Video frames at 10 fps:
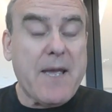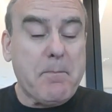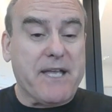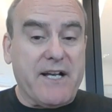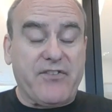
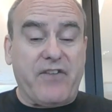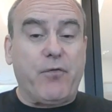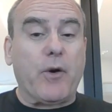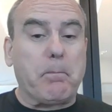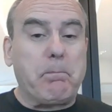Because if
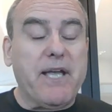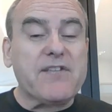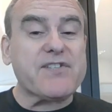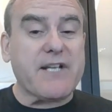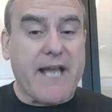we're
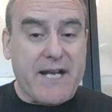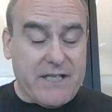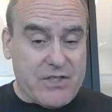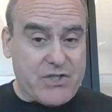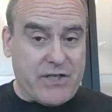pissing at
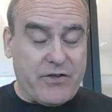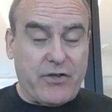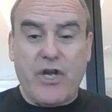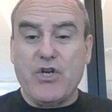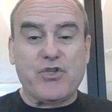each other,